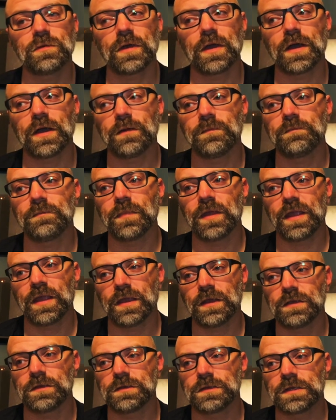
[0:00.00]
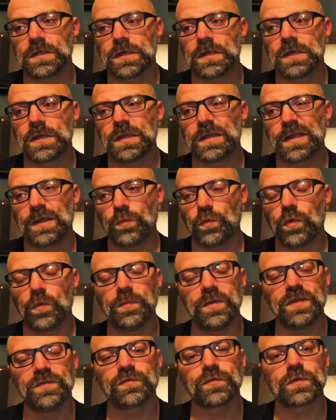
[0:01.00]
And it will
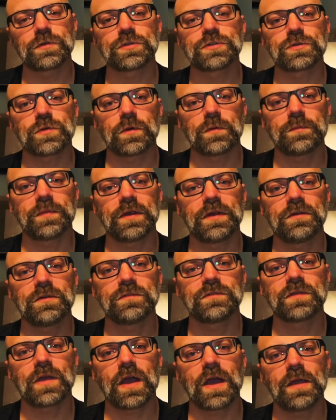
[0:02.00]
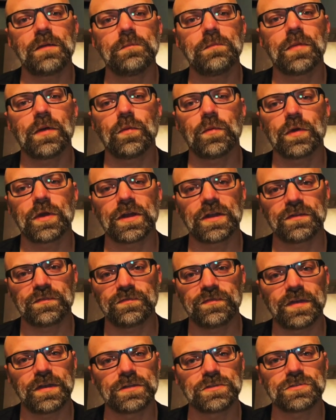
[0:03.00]
be for a short period of time, but we're going to
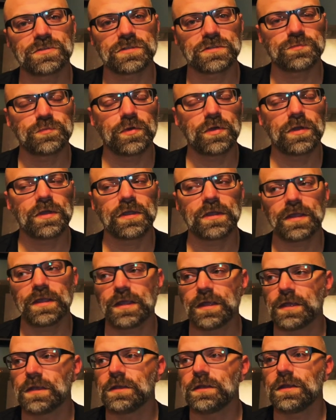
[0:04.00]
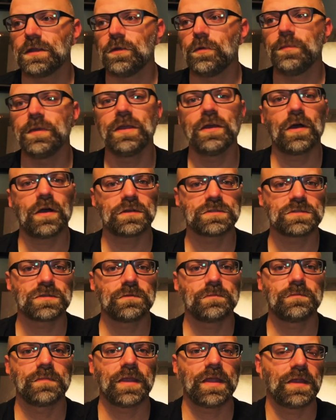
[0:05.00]
finish this book and it'll be
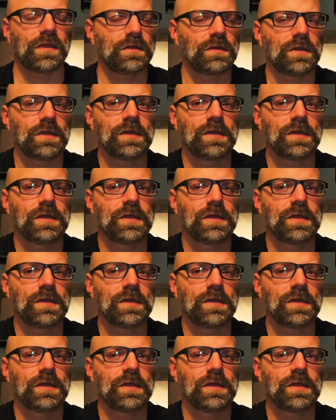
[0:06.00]
awesome. And